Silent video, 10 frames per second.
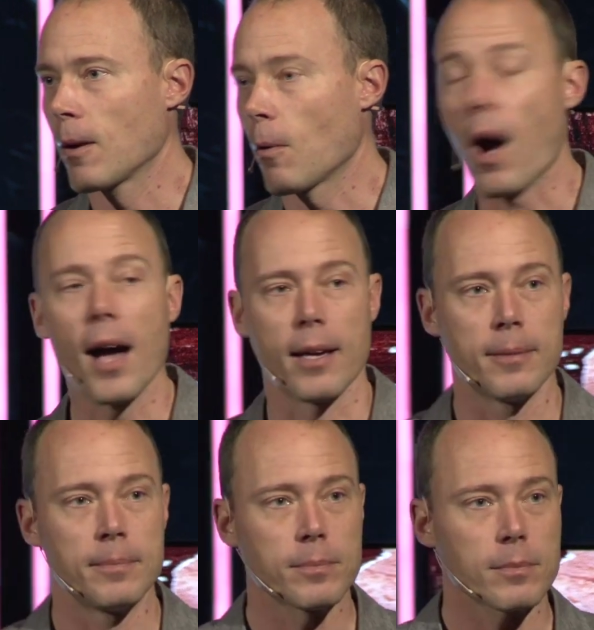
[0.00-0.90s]
Why?
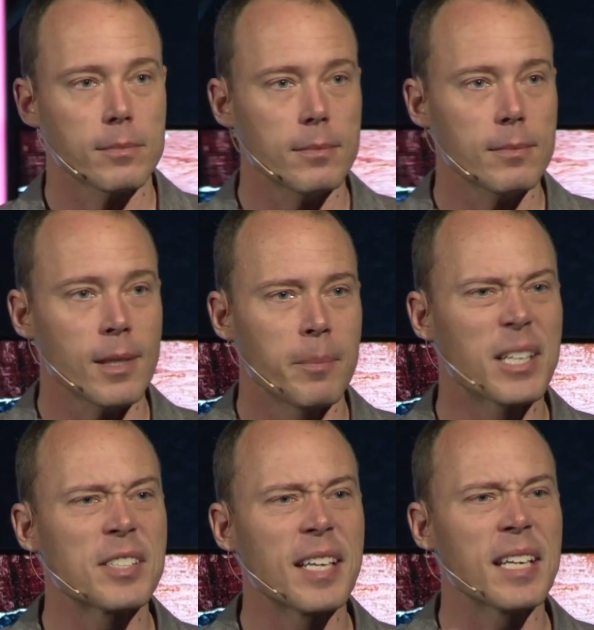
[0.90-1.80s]

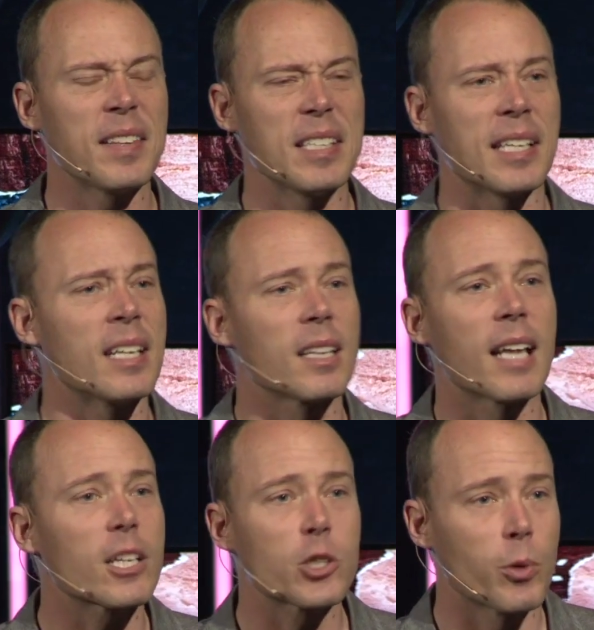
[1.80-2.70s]
because they get these
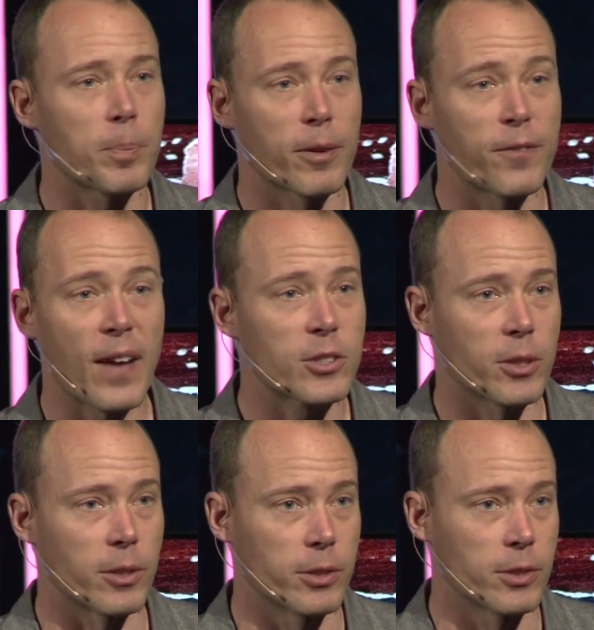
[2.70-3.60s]
intellectual
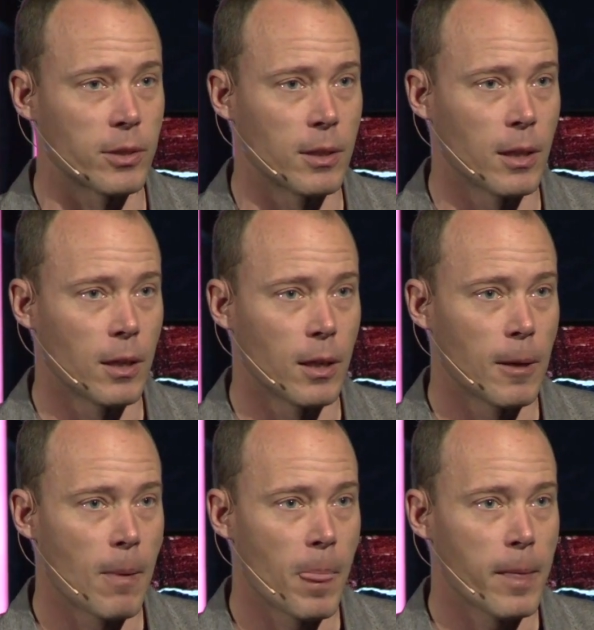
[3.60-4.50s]
professors
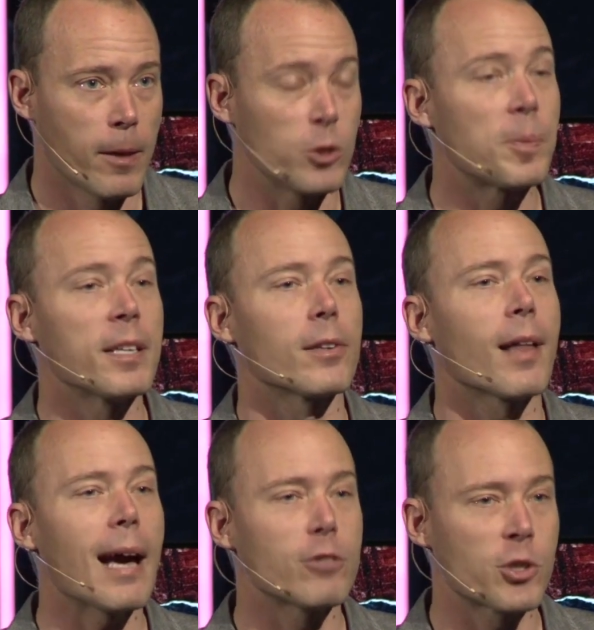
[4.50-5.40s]
who spend their
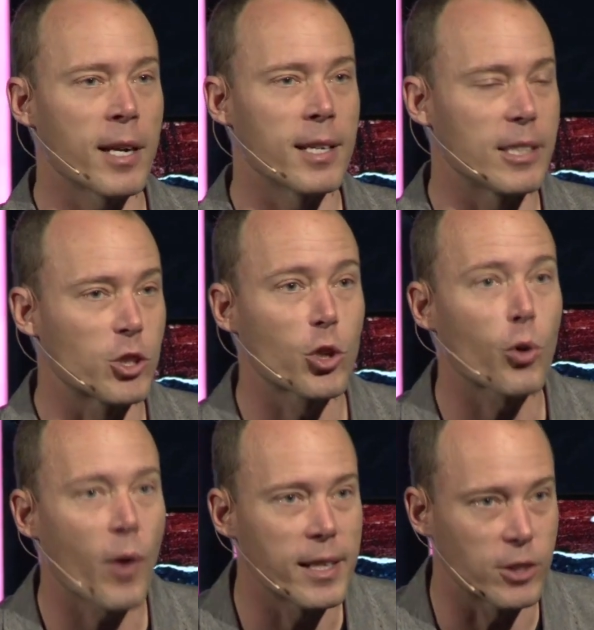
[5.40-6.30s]
lives trying to
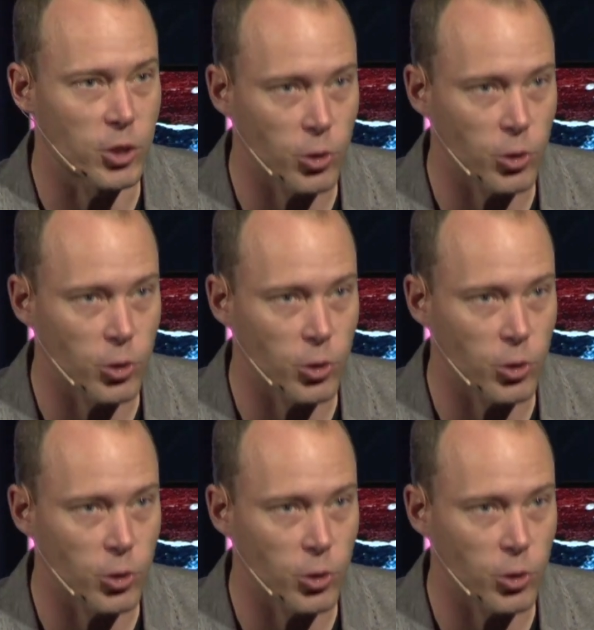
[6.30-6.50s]
discredit